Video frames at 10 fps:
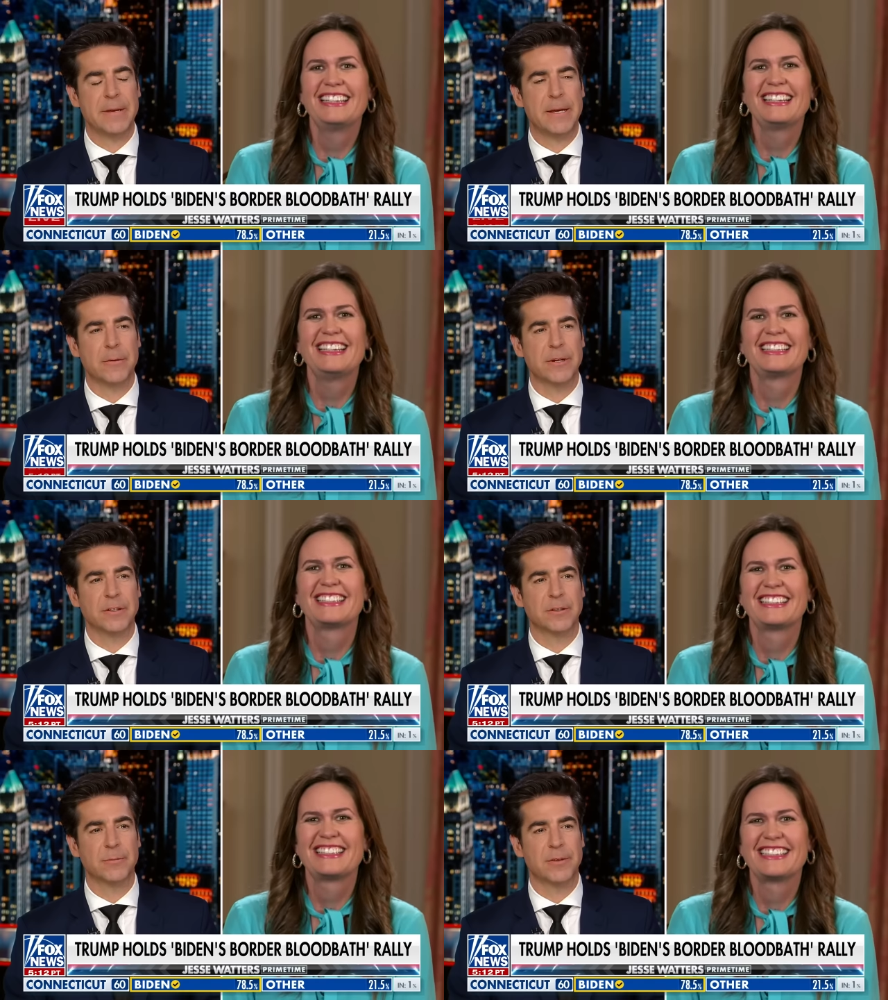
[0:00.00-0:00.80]

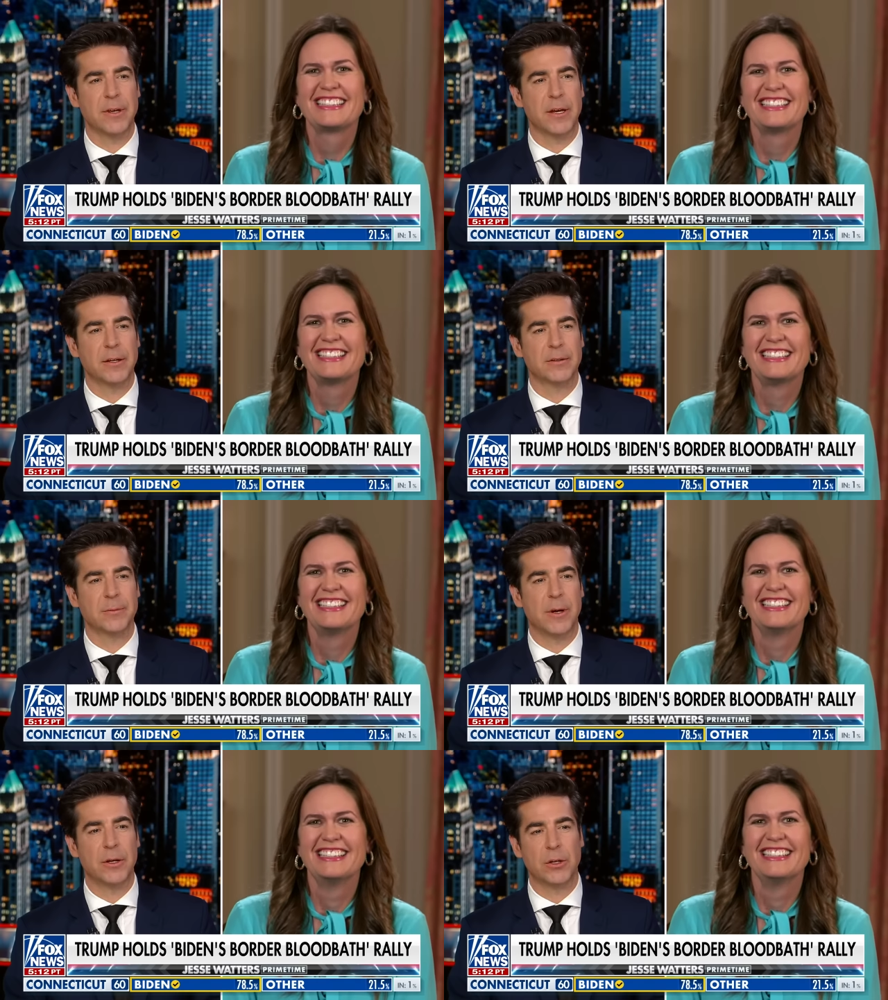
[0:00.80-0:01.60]
Speaker 1: hearing some things
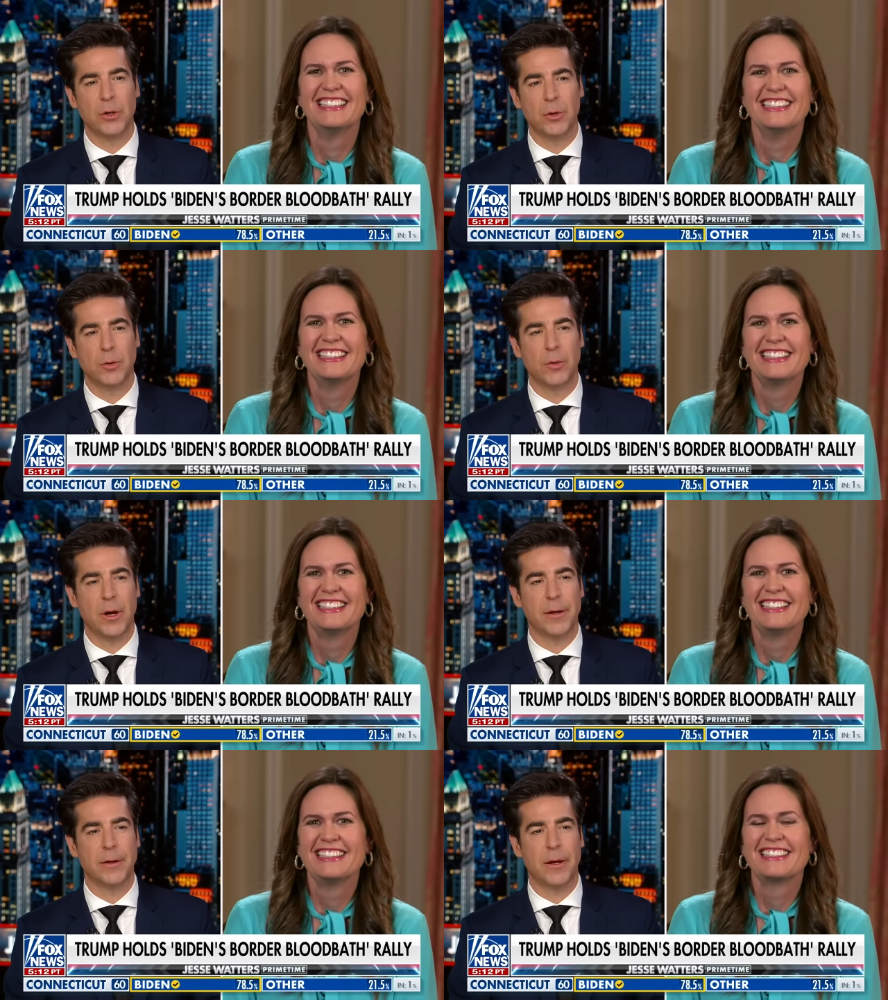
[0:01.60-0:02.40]
about you
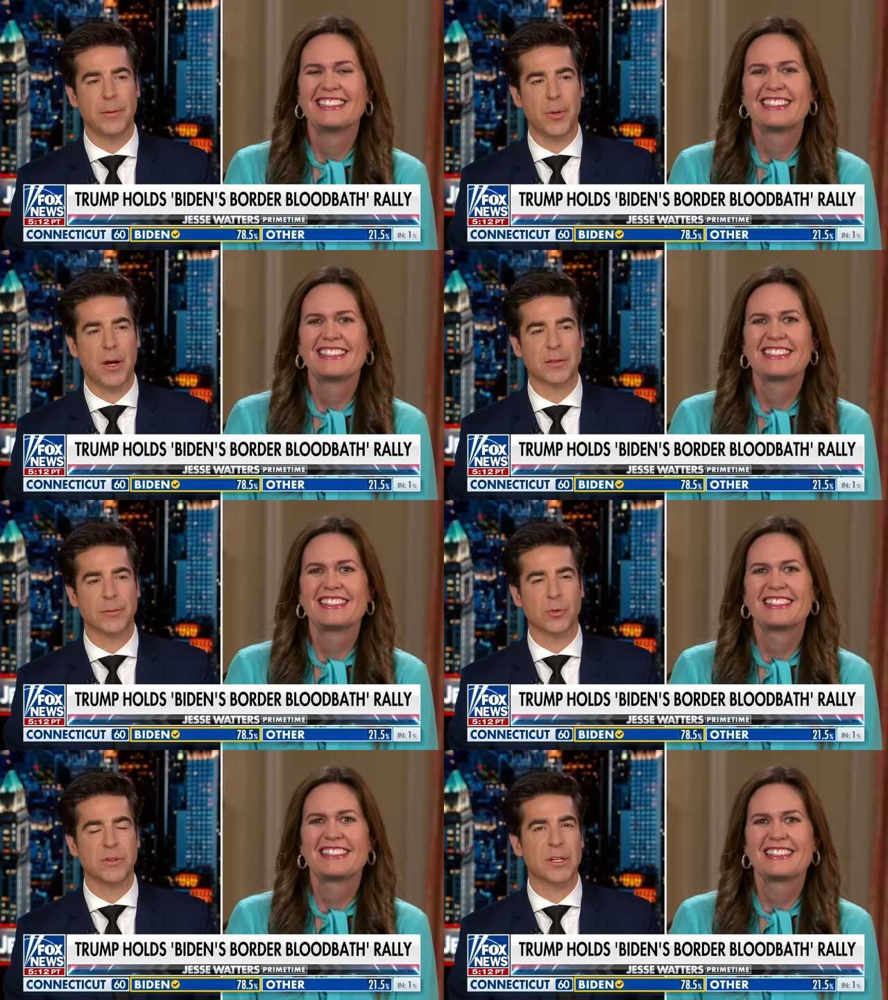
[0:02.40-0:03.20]
and a
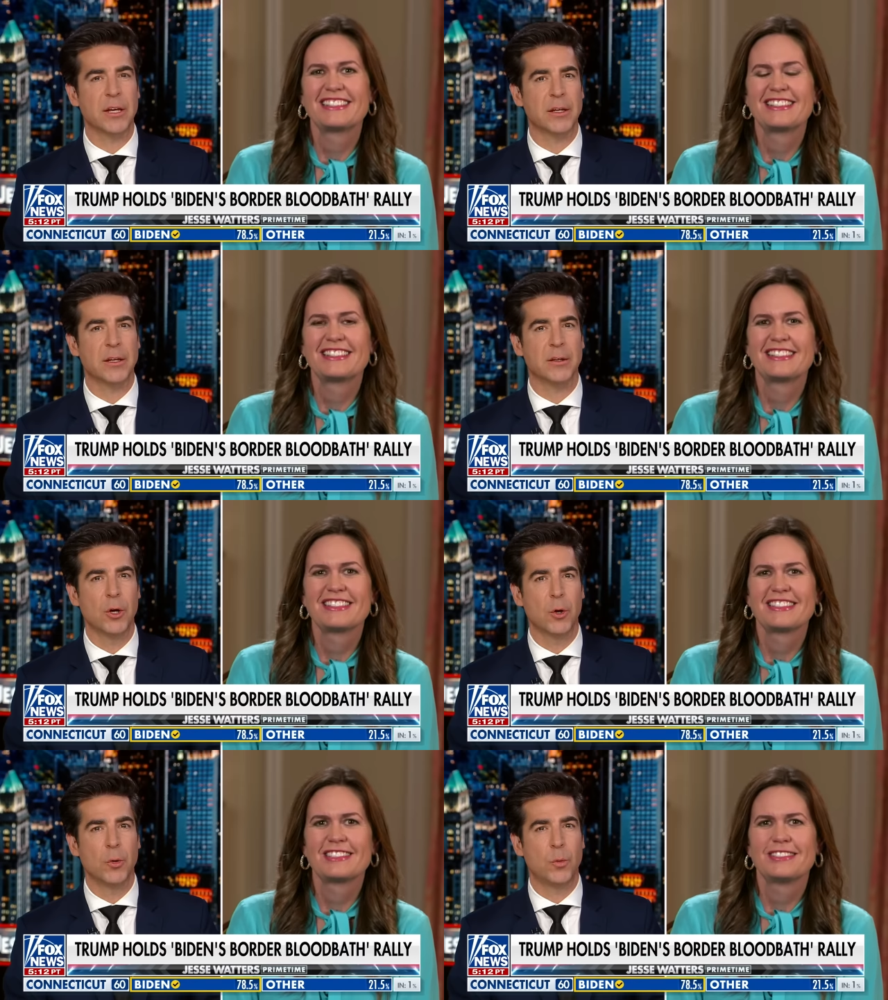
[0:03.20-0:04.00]
possible ticket.
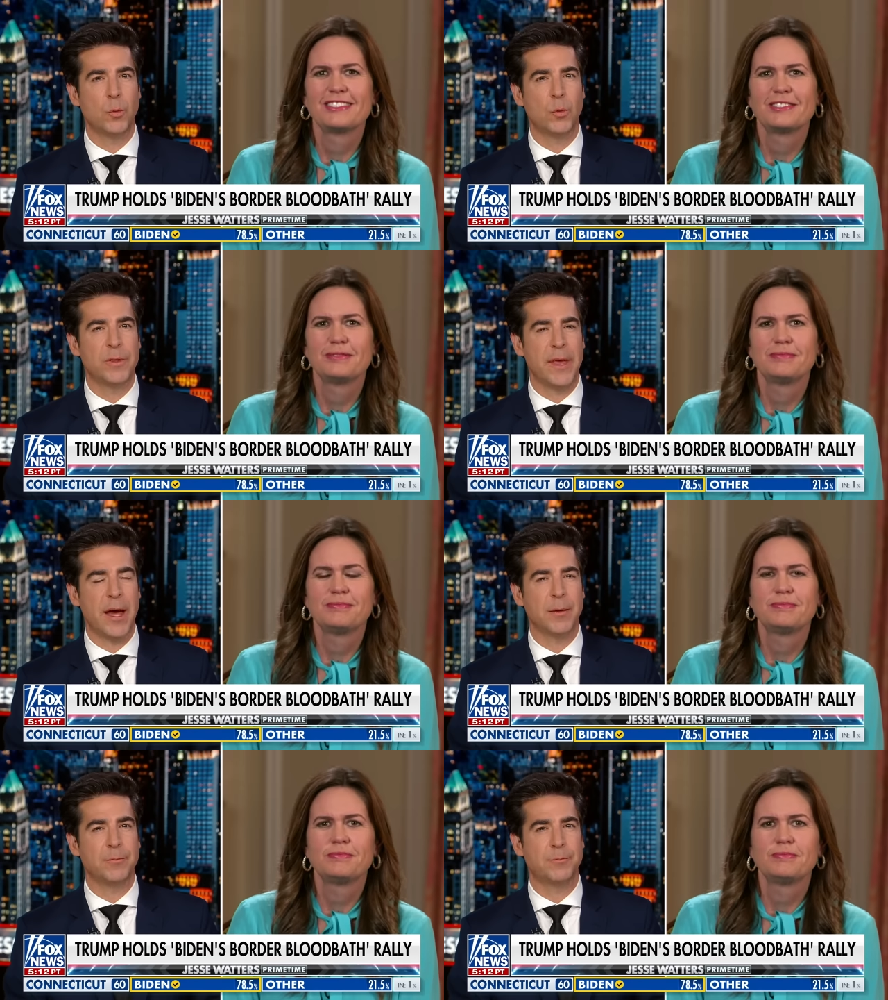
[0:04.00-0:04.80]
Would
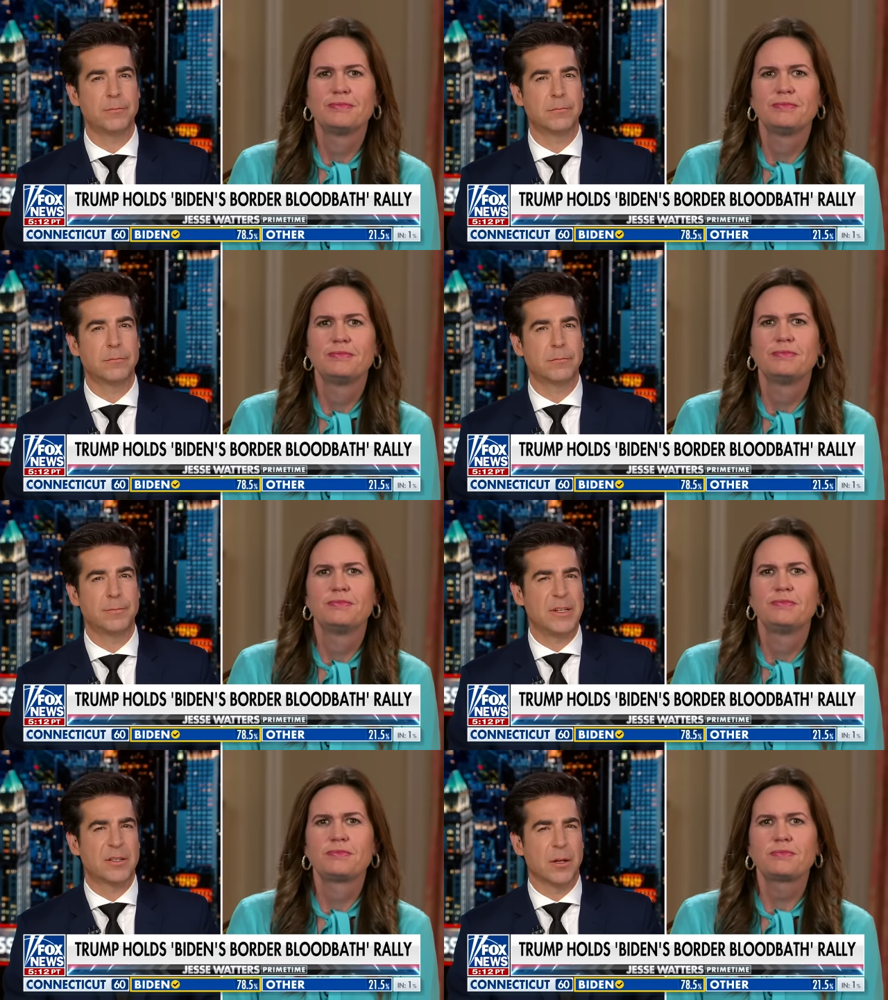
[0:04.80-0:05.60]
that
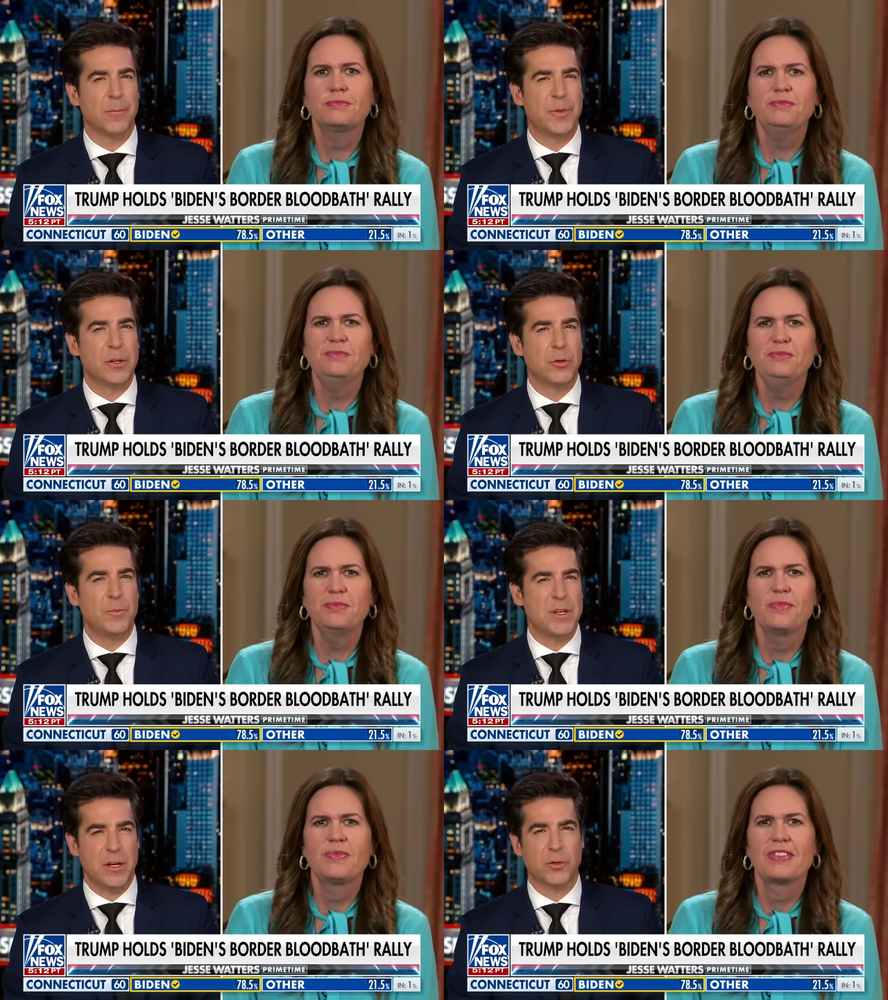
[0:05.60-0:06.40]
be something
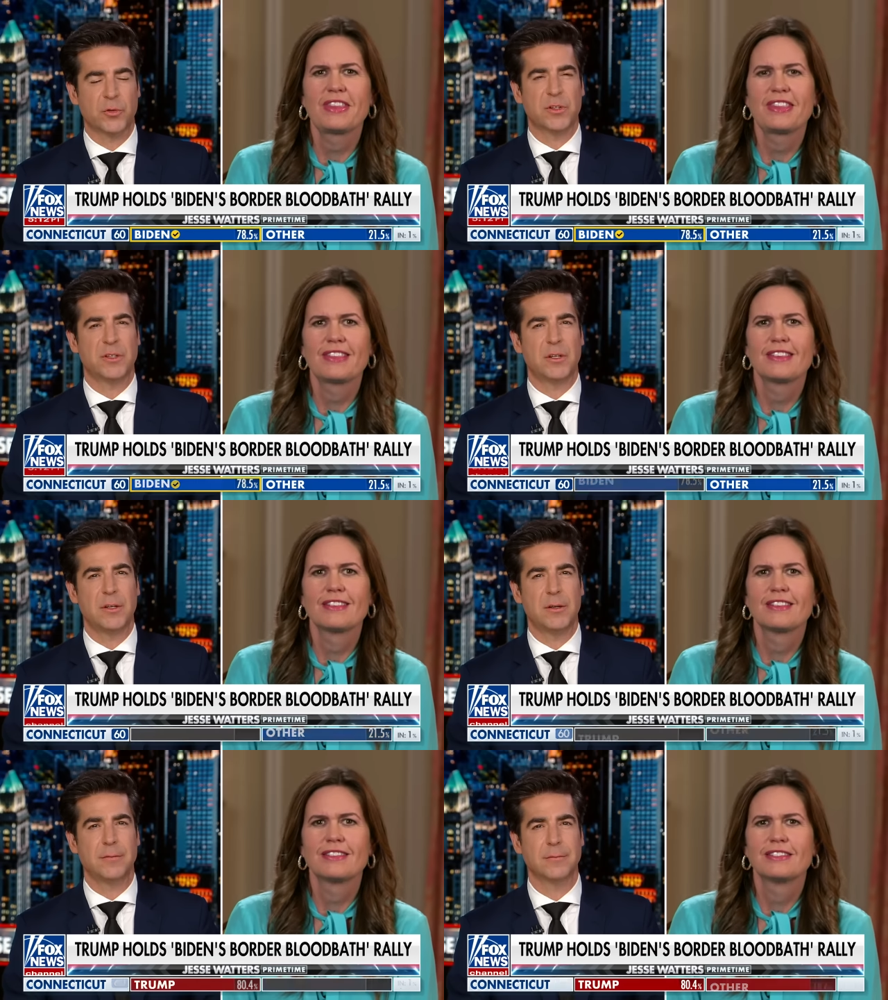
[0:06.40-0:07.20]
you'd be
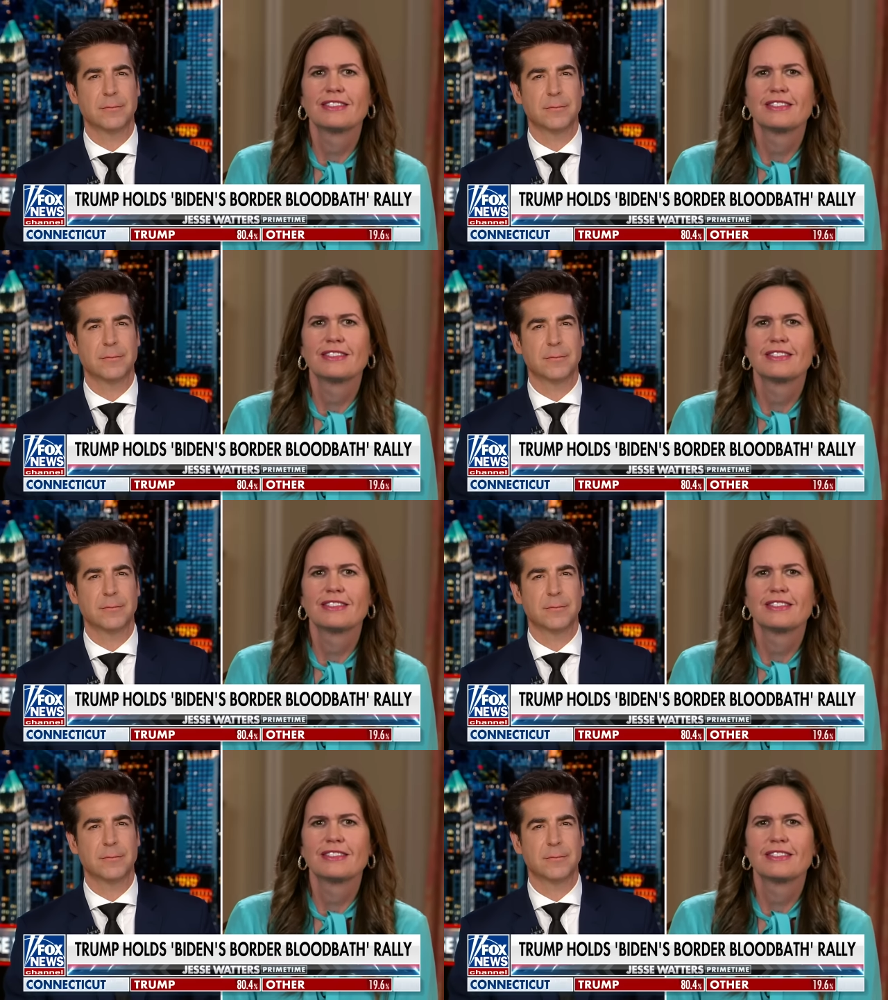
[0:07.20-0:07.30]
interested in?